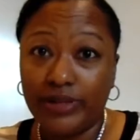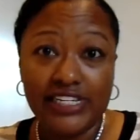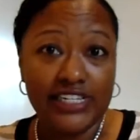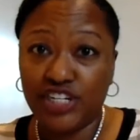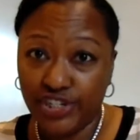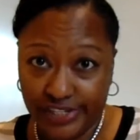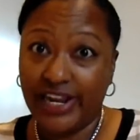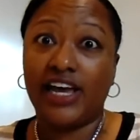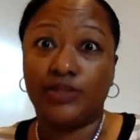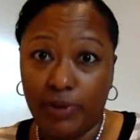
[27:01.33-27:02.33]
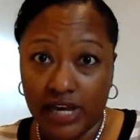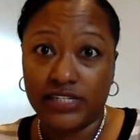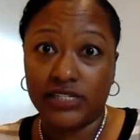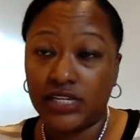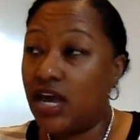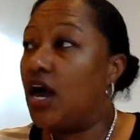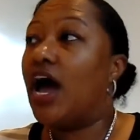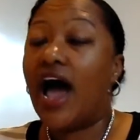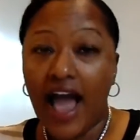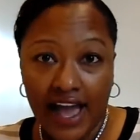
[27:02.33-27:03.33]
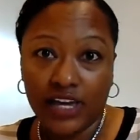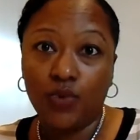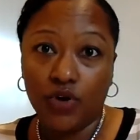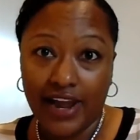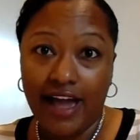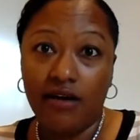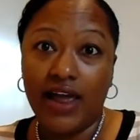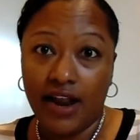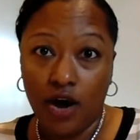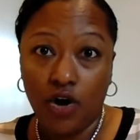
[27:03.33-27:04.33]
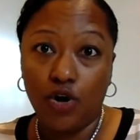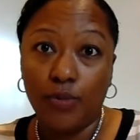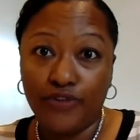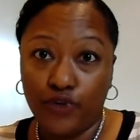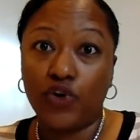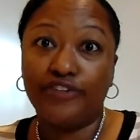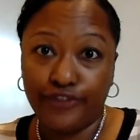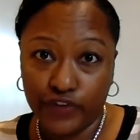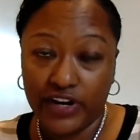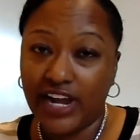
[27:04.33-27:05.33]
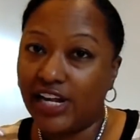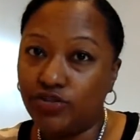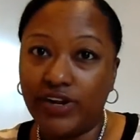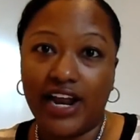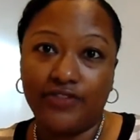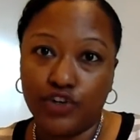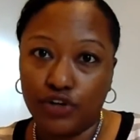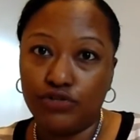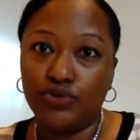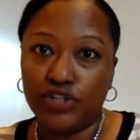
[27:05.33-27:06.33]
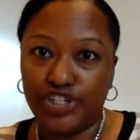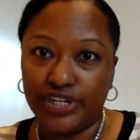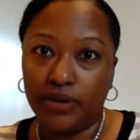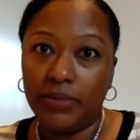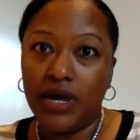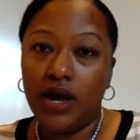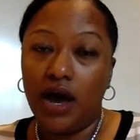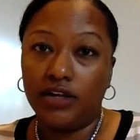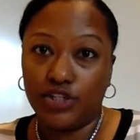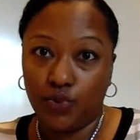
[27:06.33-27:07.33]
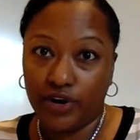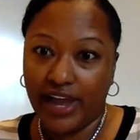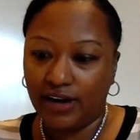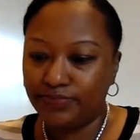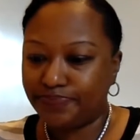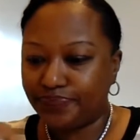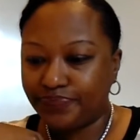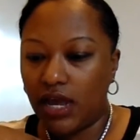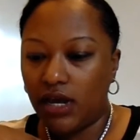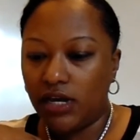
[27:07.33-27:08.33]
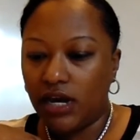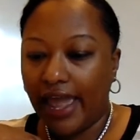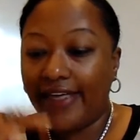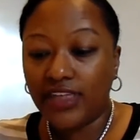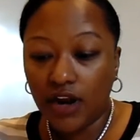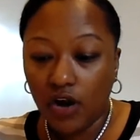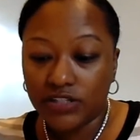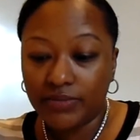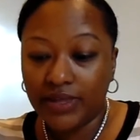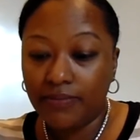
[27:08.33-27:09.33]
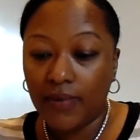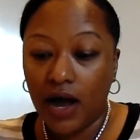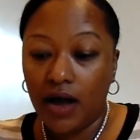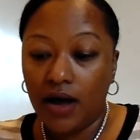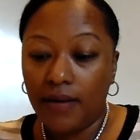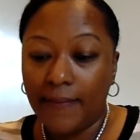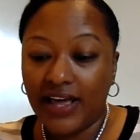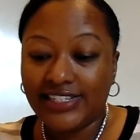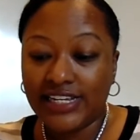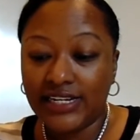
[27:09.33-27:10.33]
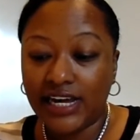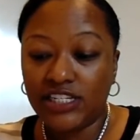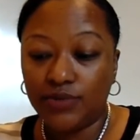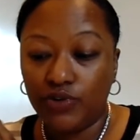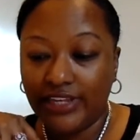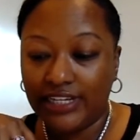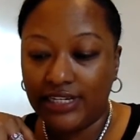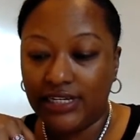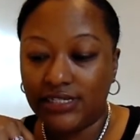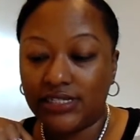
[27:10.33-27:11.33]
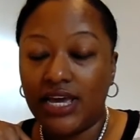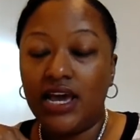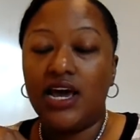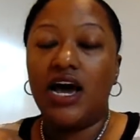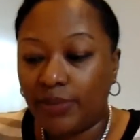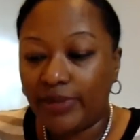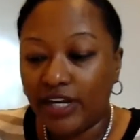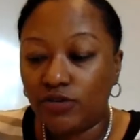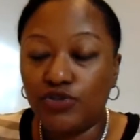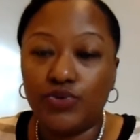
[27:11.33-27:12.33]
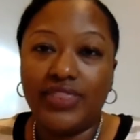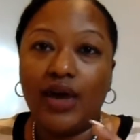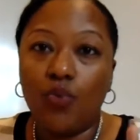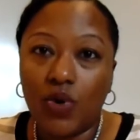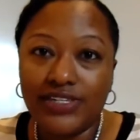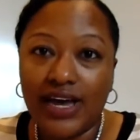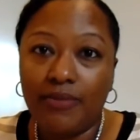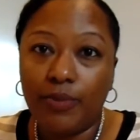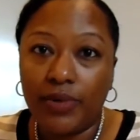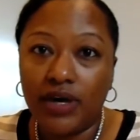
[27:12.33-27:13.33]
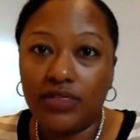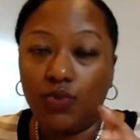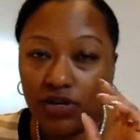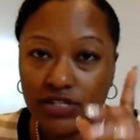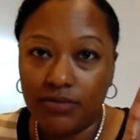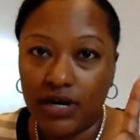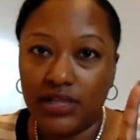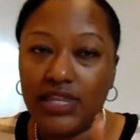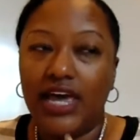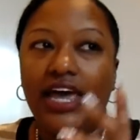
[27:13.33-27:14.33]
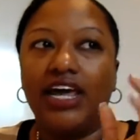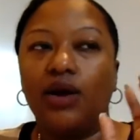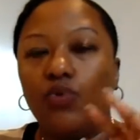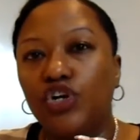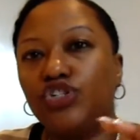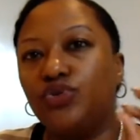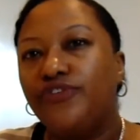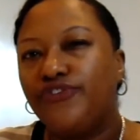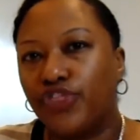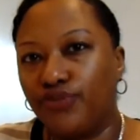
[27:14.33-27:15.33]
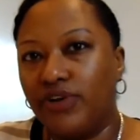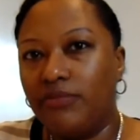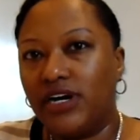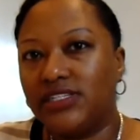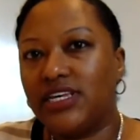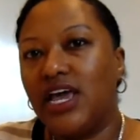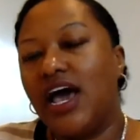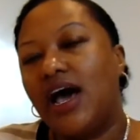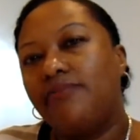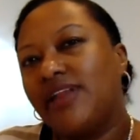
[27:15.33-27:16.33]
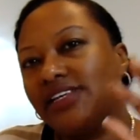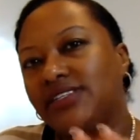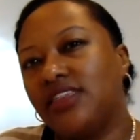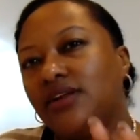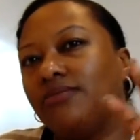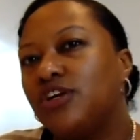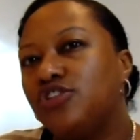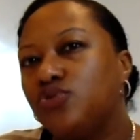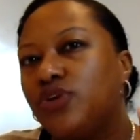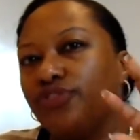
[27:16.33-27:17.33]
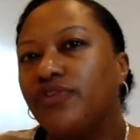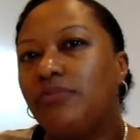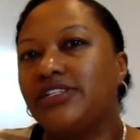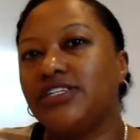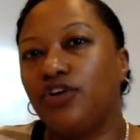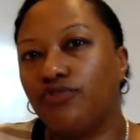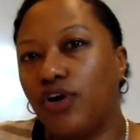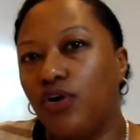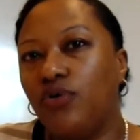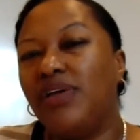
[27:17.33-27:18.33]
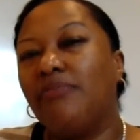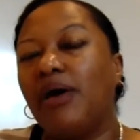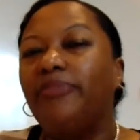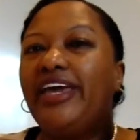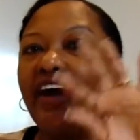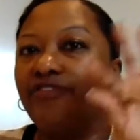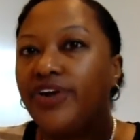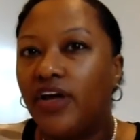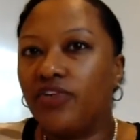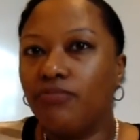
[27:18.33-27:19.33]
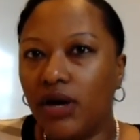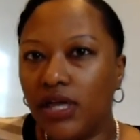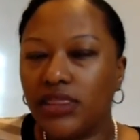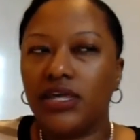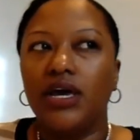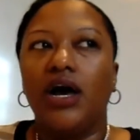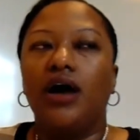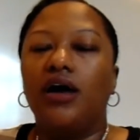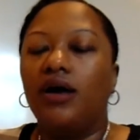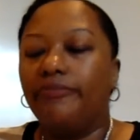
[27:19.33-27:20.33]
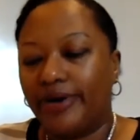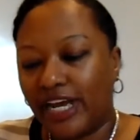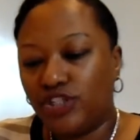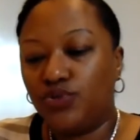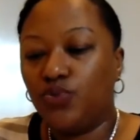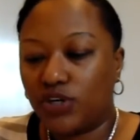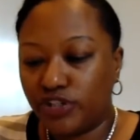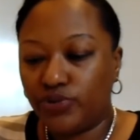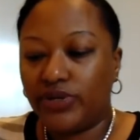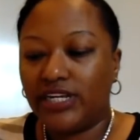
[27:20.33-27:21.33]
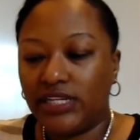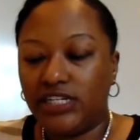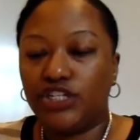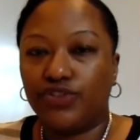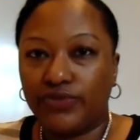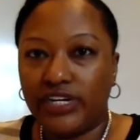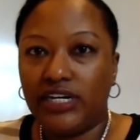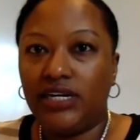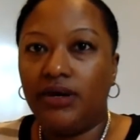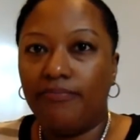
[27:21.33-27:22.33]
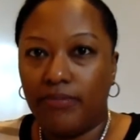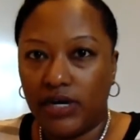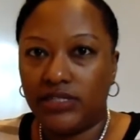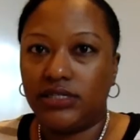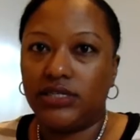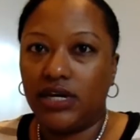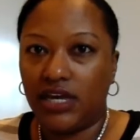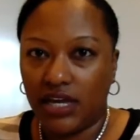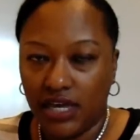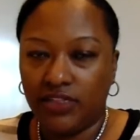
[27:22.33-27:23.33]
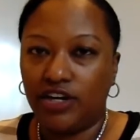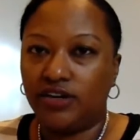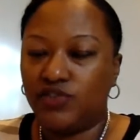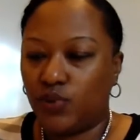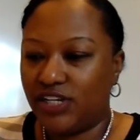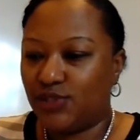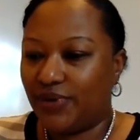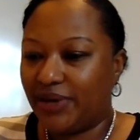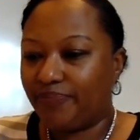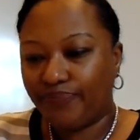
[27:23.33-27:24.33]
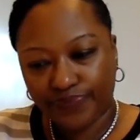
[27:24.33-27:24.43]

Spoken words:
PlayStation and Xboxes. I can work out at home for free. I do not have to go to a gym to work out. And then ultimately, 10-day smoothie cleanse. I plan on doing that once a month, and I want to do it for 3 months. I'm not saying that I'm going to do it 3 months in a row. It might be every other month, but I do want to do it at least 3 months in the year of 2020.